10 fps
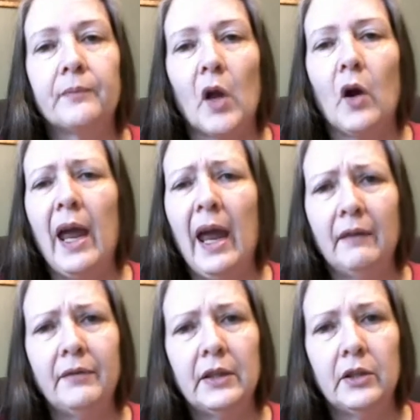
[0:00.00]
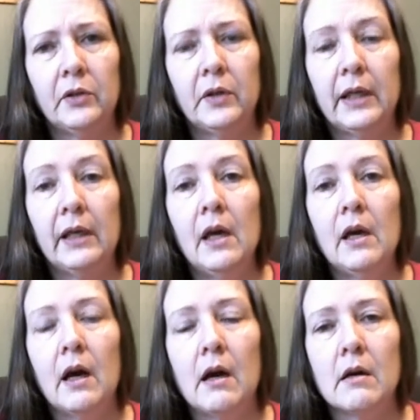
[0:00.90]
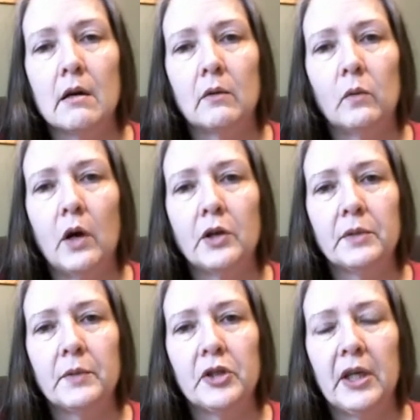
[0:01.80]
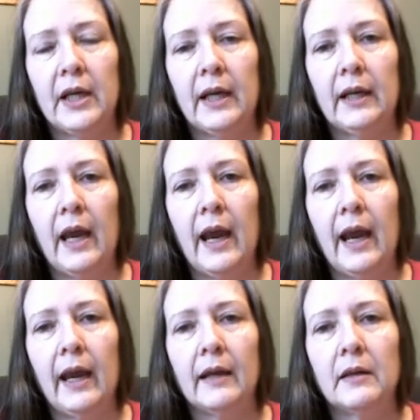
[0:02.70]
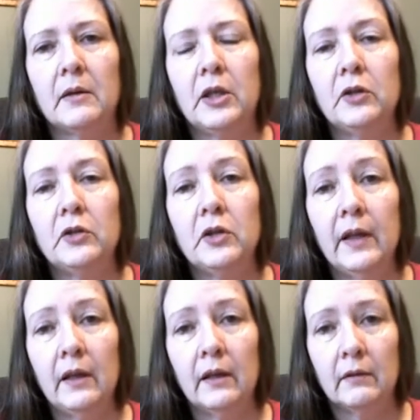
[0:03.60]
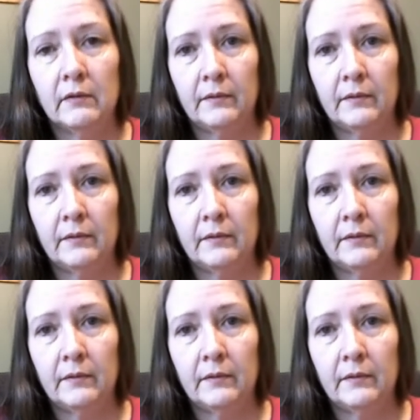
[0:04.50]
or heavy duty washing machine, and due to the